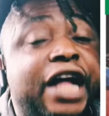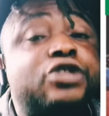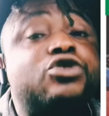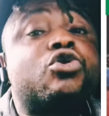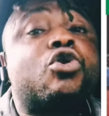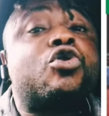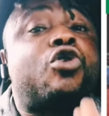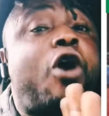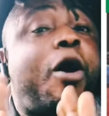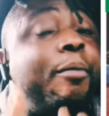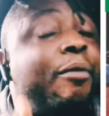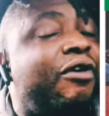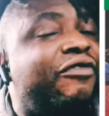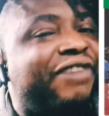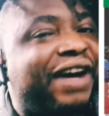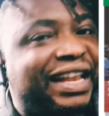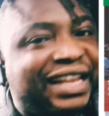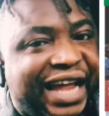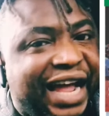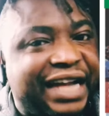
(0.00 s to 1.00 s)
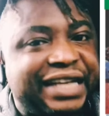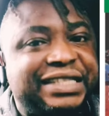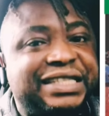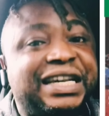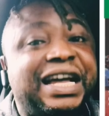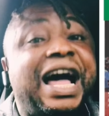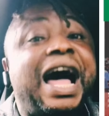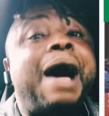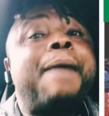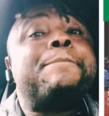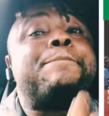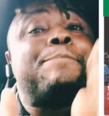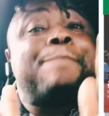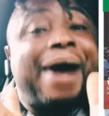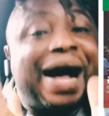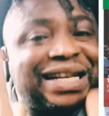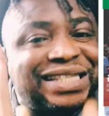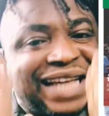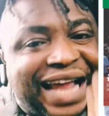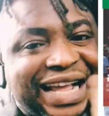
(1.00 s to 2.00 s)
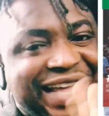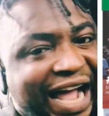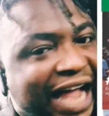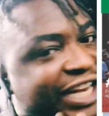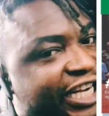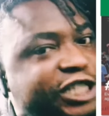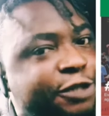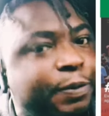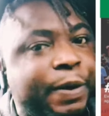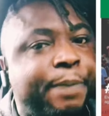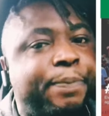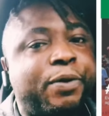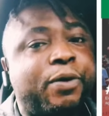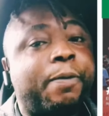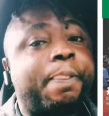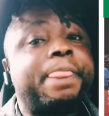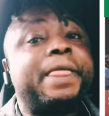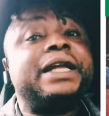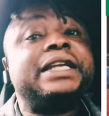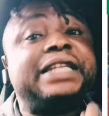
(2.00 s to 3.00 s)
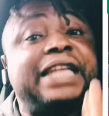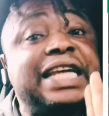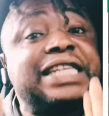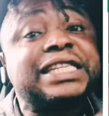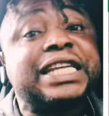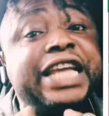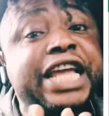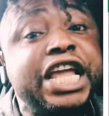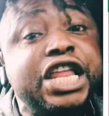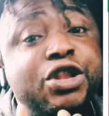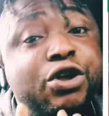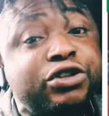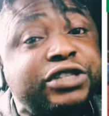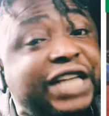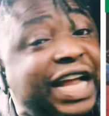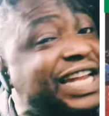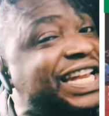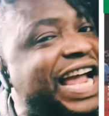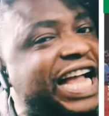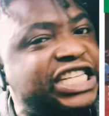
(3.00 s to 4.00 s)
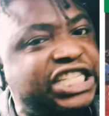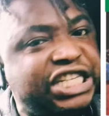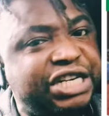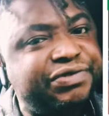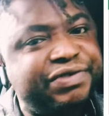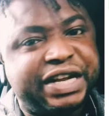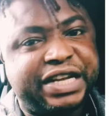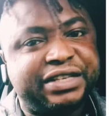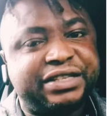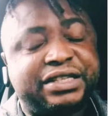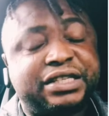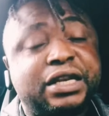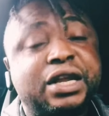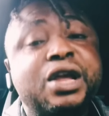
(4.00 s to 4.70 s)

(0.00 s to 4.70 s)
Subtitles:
to come overnight and massacre these people, these innocent Nigerians